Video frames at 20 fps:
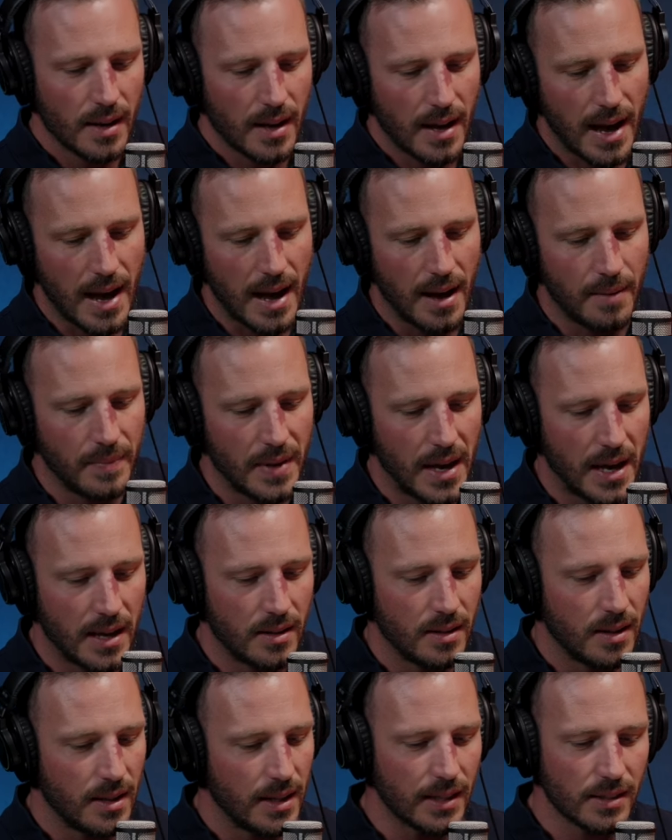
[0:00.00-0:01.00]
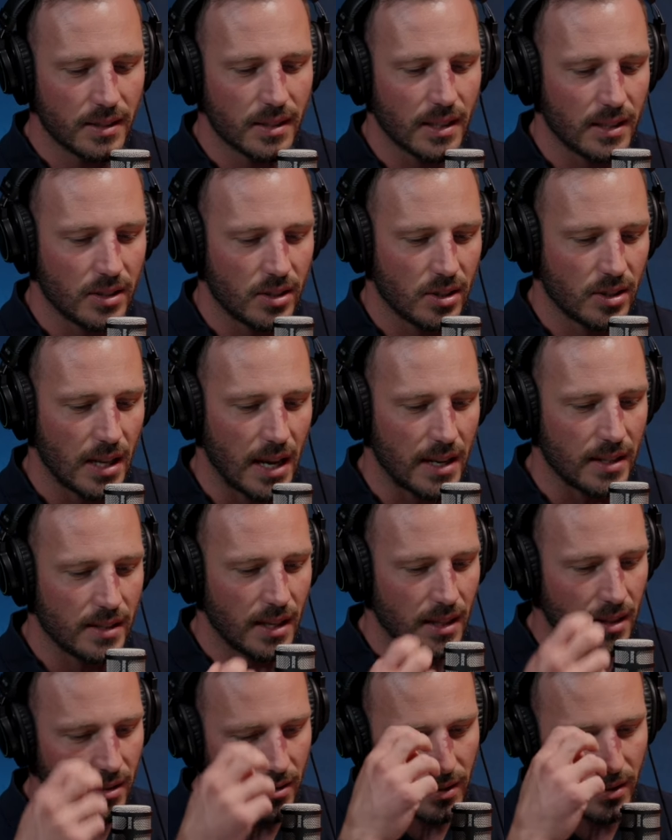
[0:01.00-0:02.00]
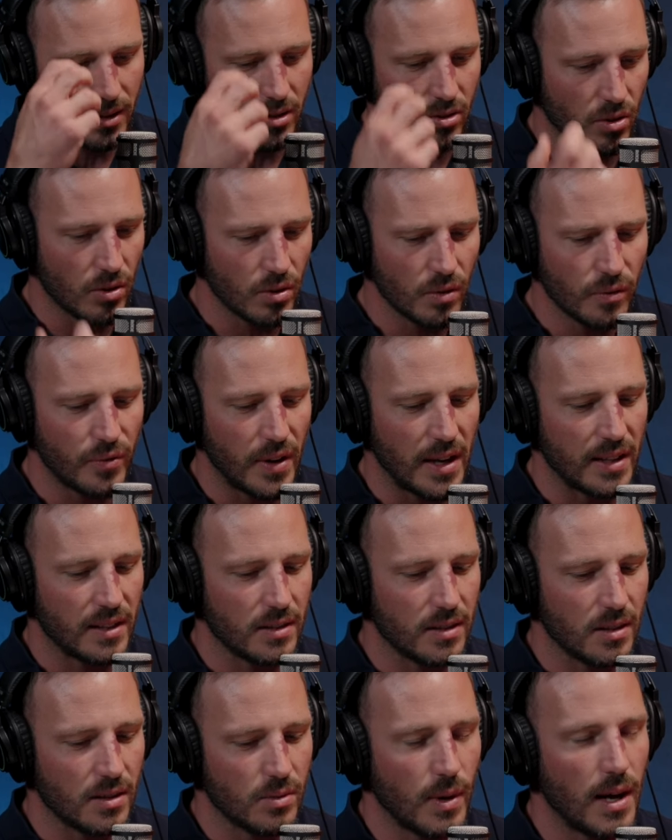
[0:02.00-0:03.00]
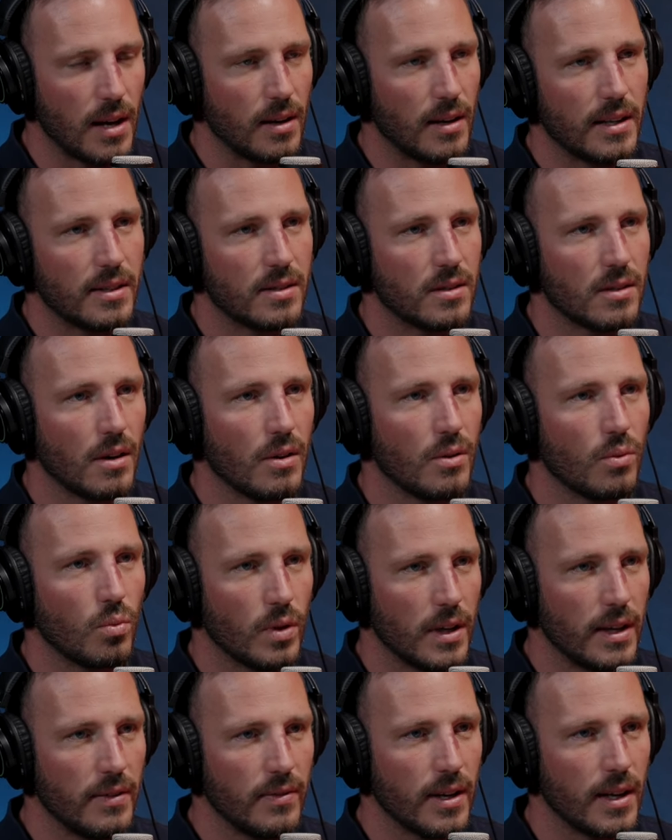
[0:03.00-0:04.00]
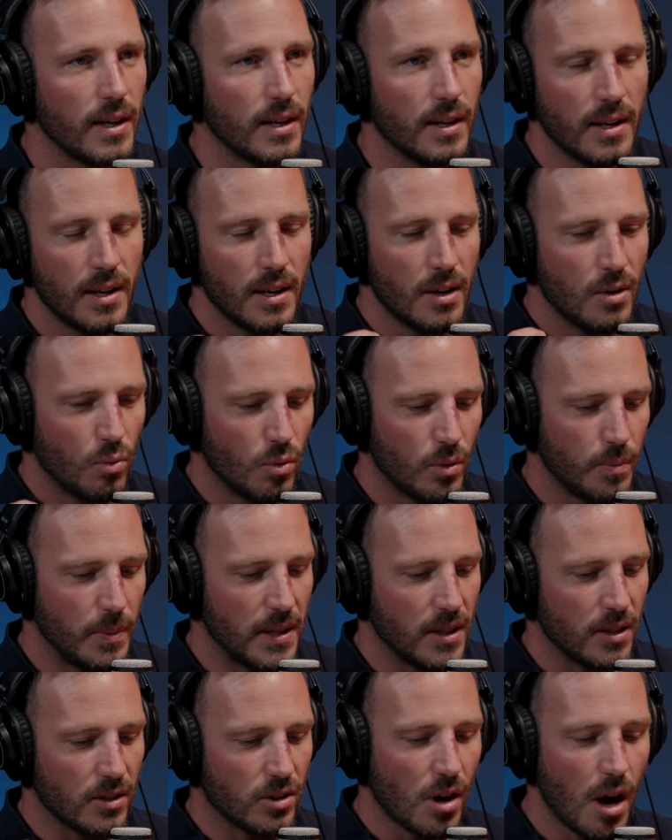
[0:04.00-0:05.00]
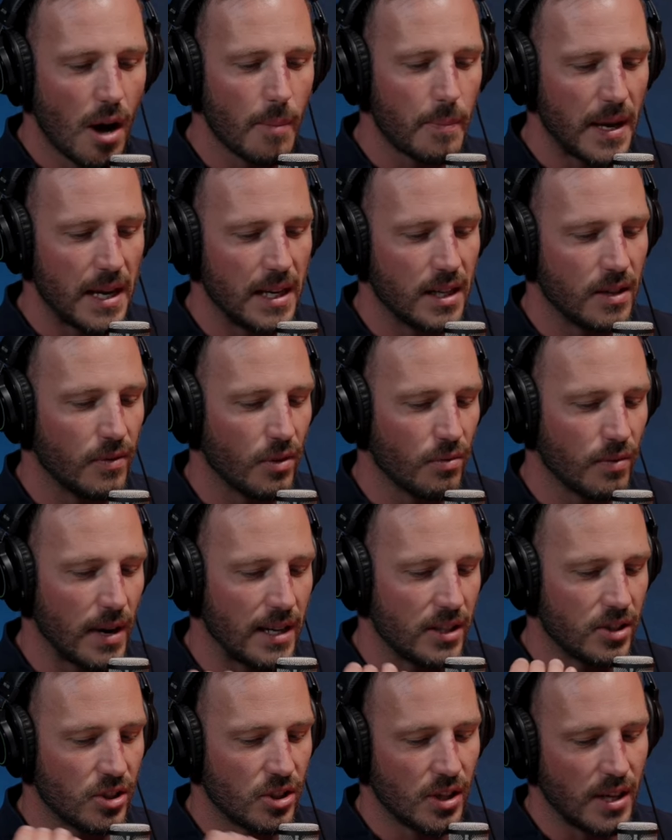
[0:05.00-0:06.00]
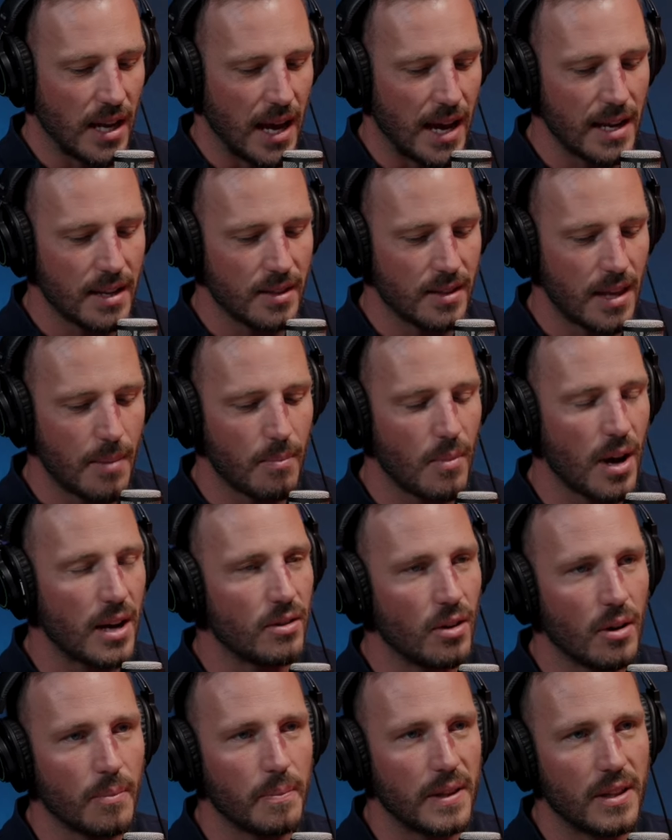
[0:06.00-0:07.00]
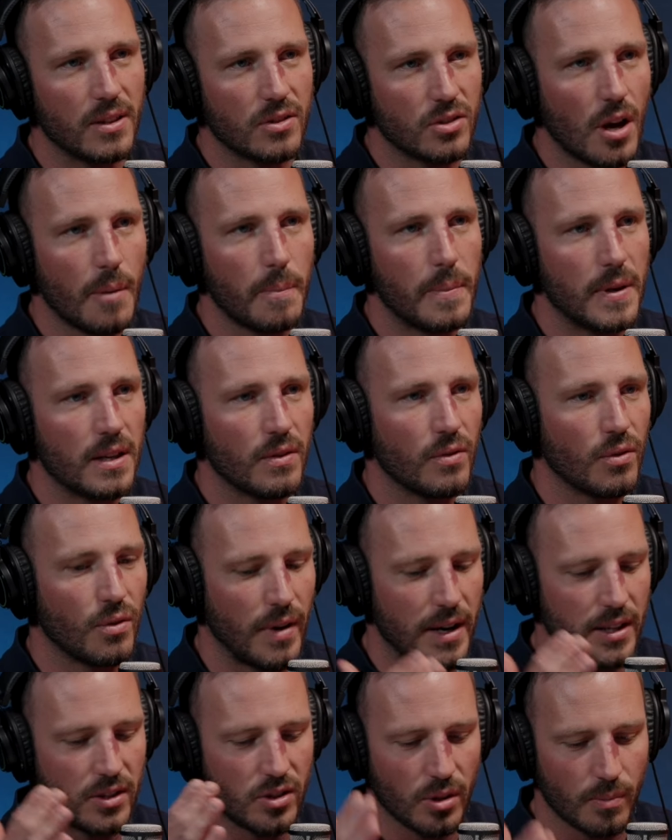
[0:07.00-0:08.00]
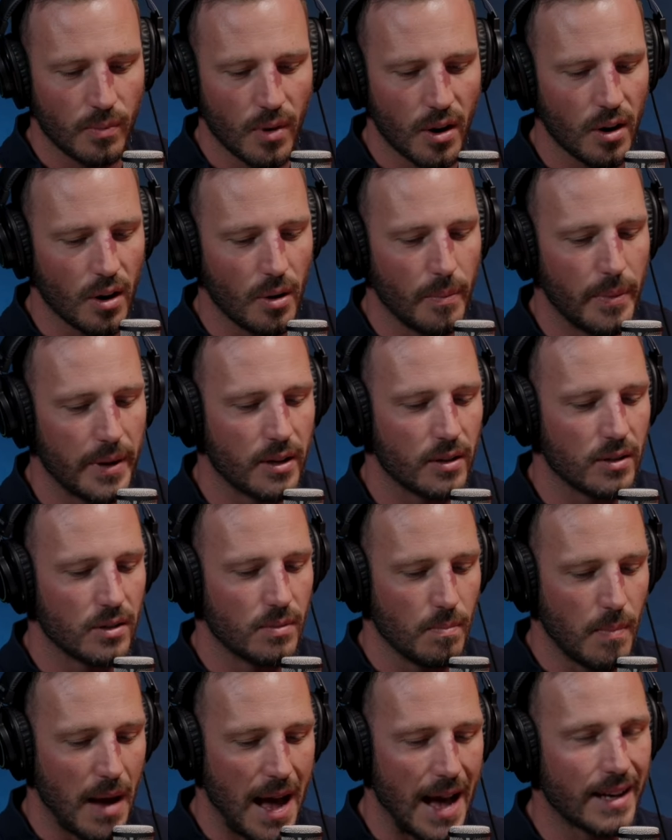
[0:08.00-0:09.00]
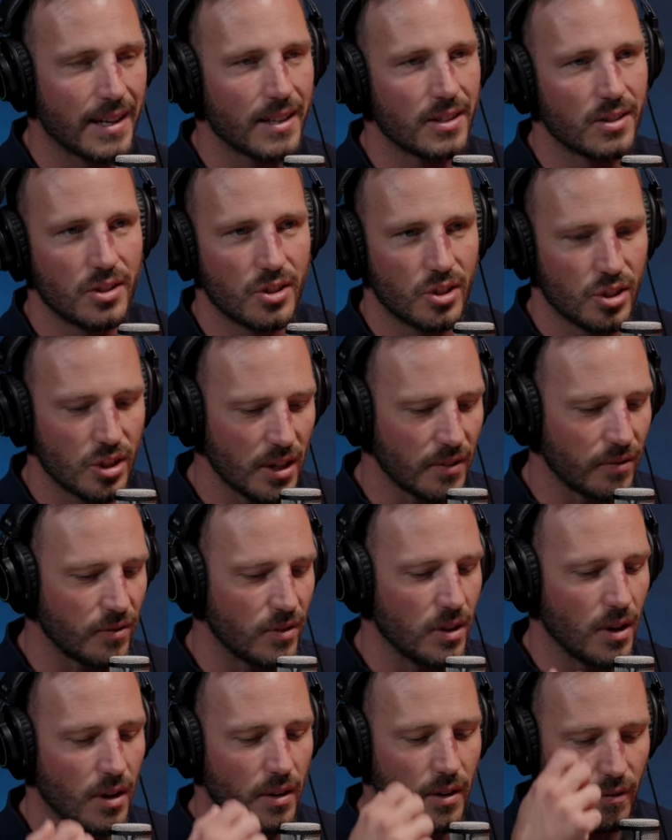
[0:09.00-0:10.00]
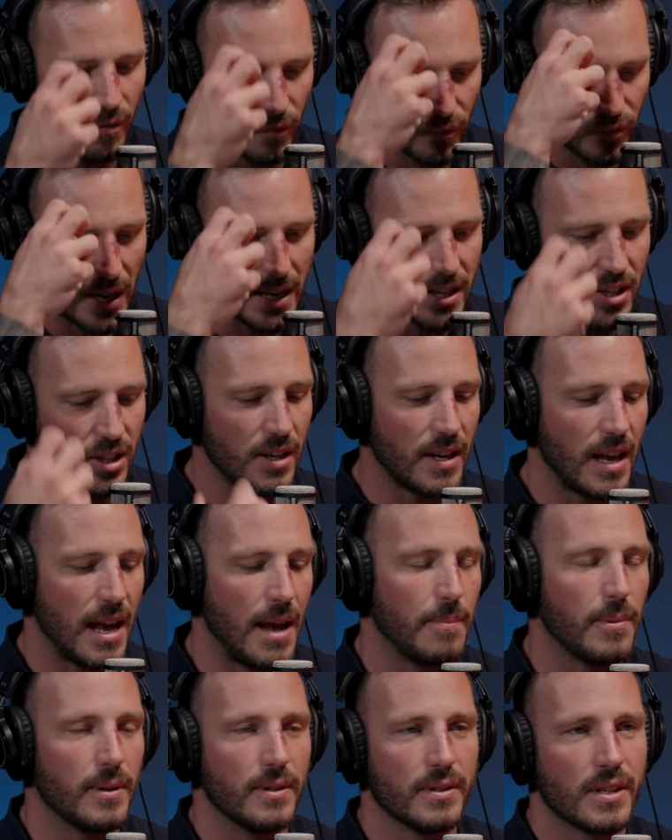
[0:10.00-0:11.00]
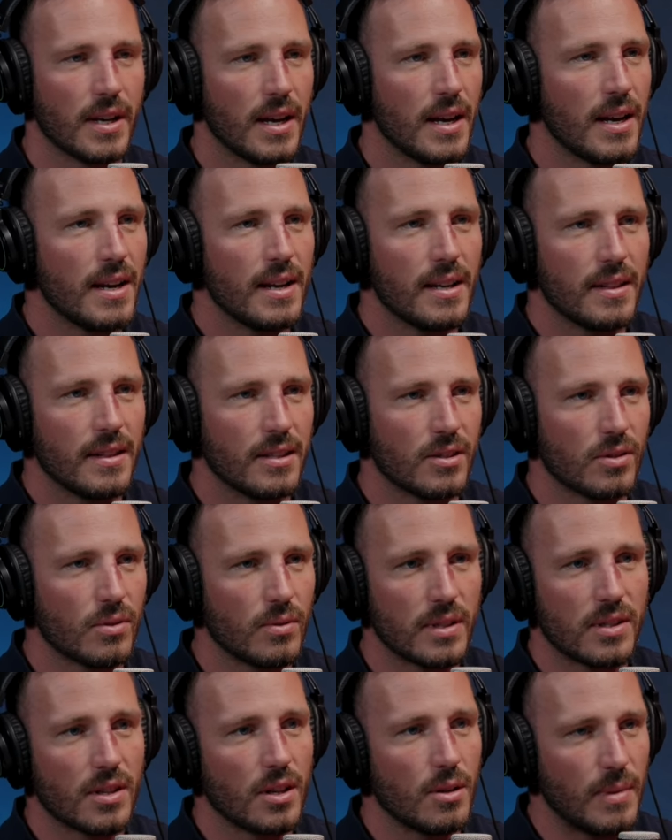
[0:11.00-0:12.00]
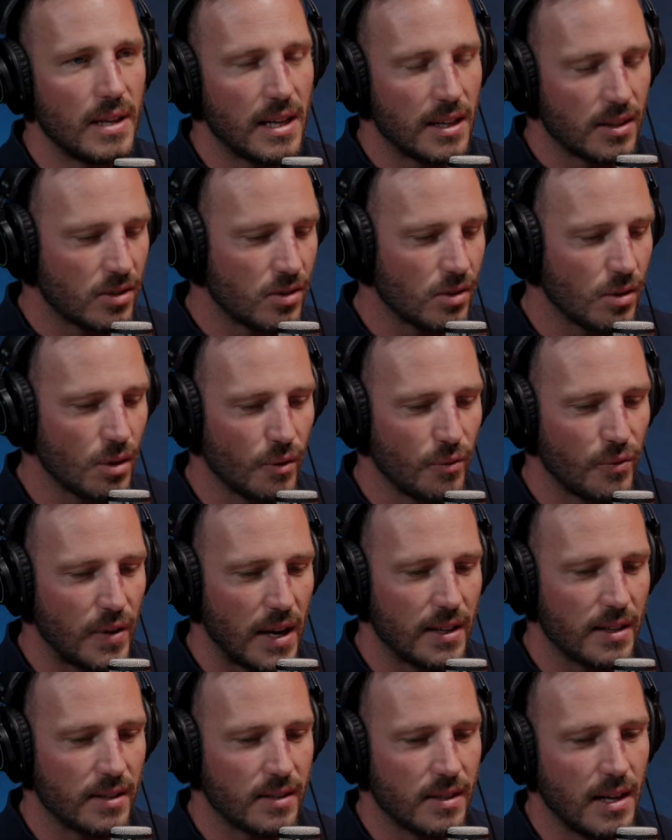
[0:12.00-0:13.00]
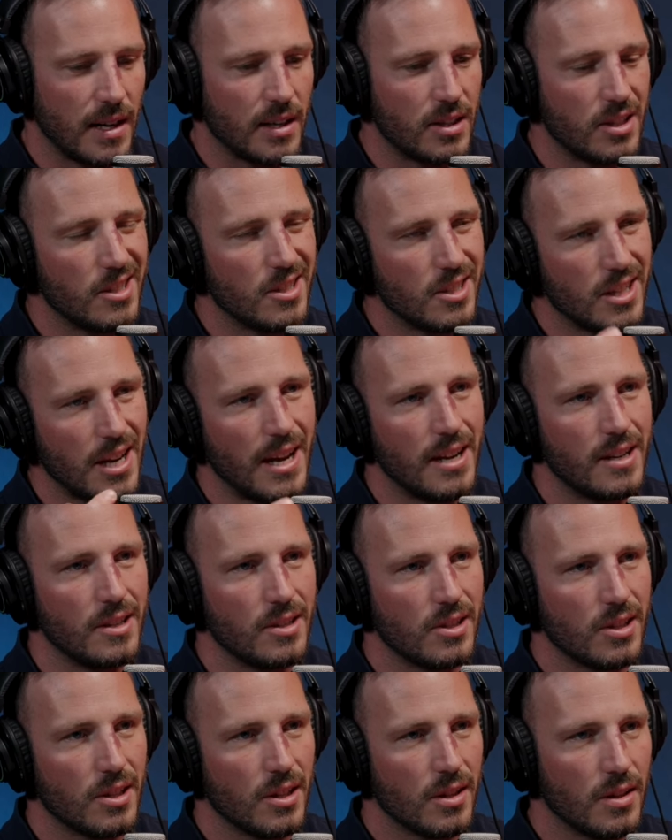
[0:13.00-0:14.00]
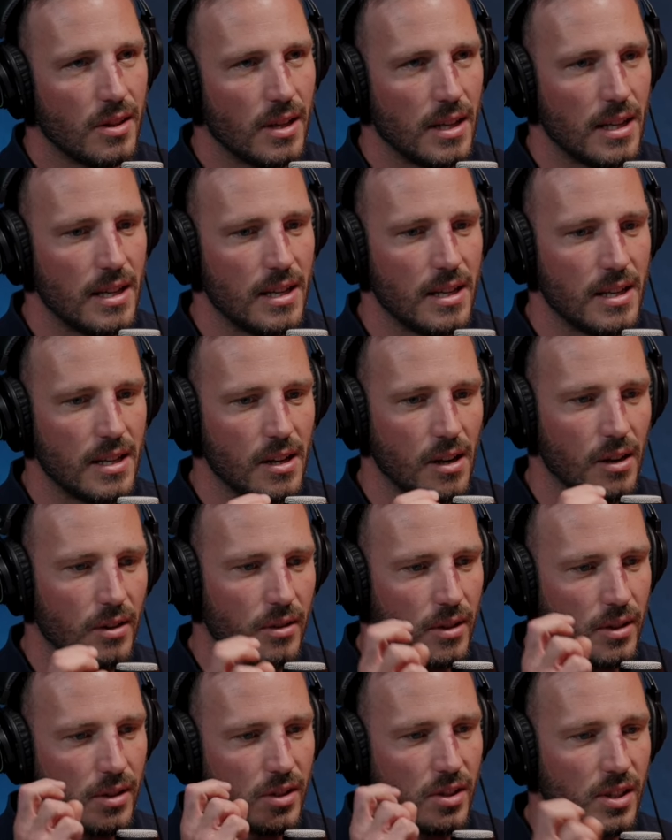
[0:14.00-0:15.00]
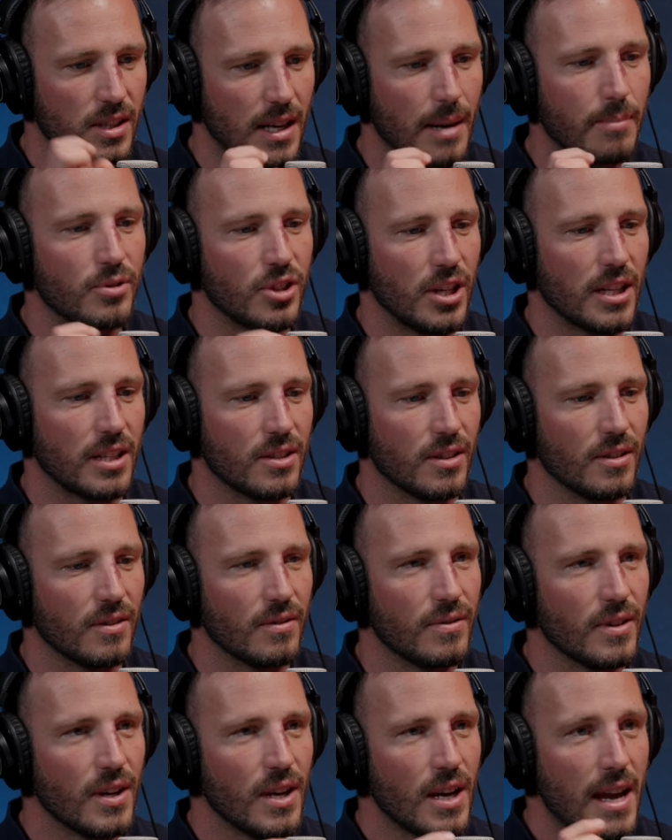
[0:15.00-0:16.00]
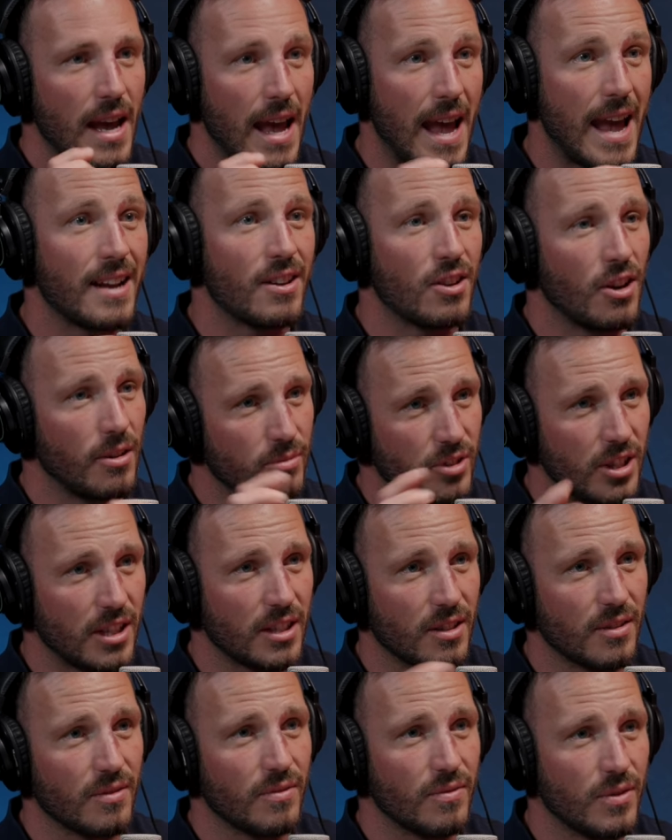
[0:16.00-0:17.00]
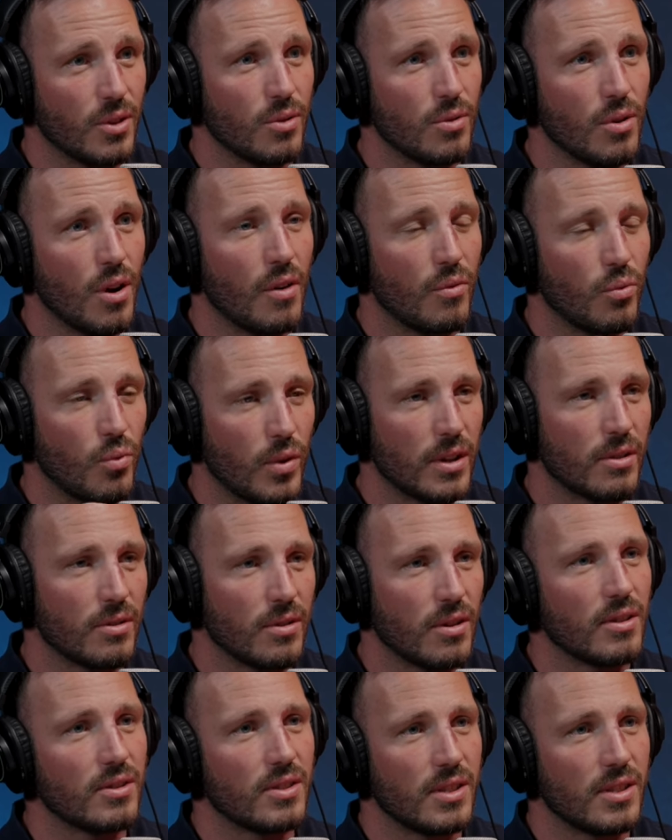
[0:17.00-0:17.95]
Um, and the next thing is just to understand there are external factors as well. Like, so whatever would be the top end of a range today, that might not be the top end of a range tomorrow because markets shift, you know, inflation happens. There's always going to be external factors that actually change the, you know, subjective and objective view of whether or not